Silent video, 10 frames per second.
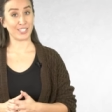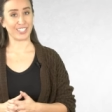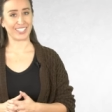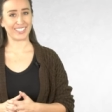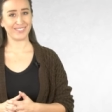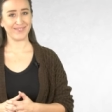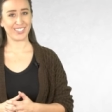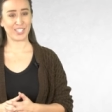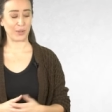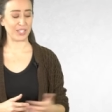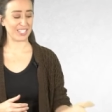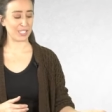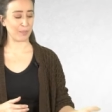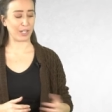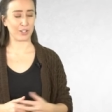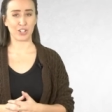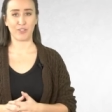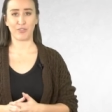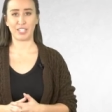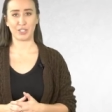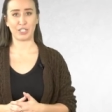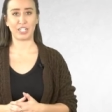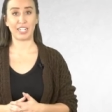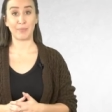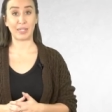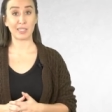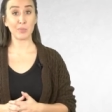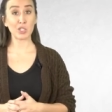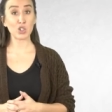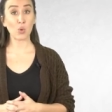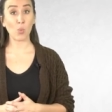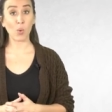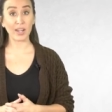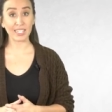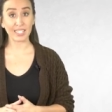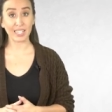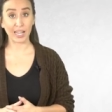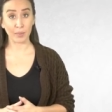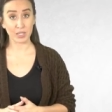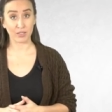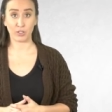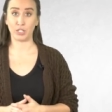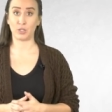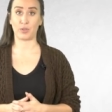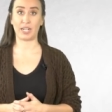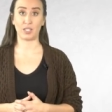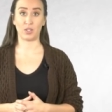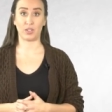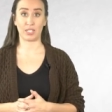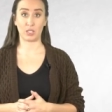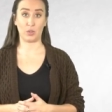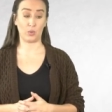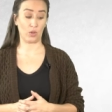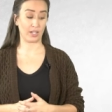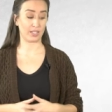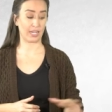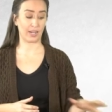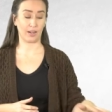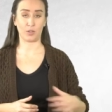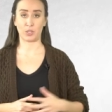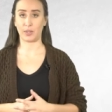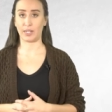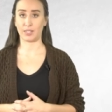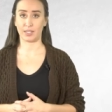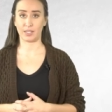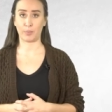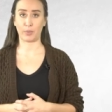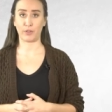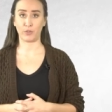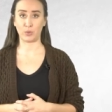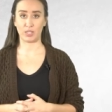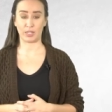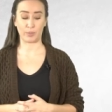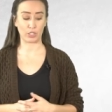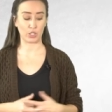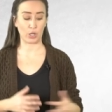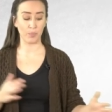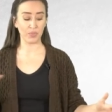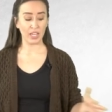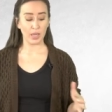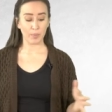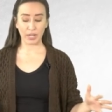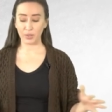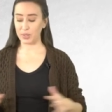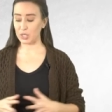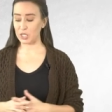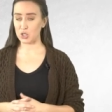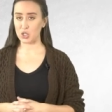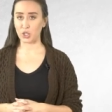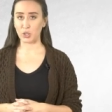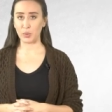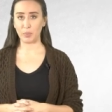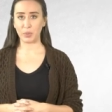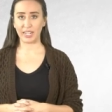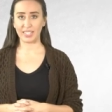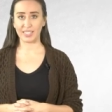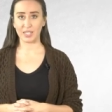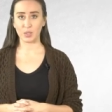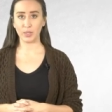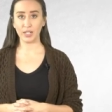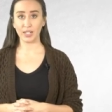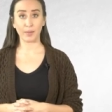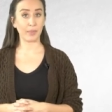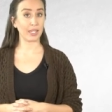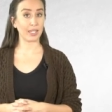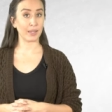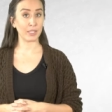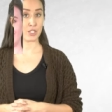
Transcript: cooker. So this is a Better Chef rice cooker. It makes up to 20 cups of cooked rice, so that's a lot. And it also has a separate food steamer. So paired with these two appliances, we are gonna make a yummy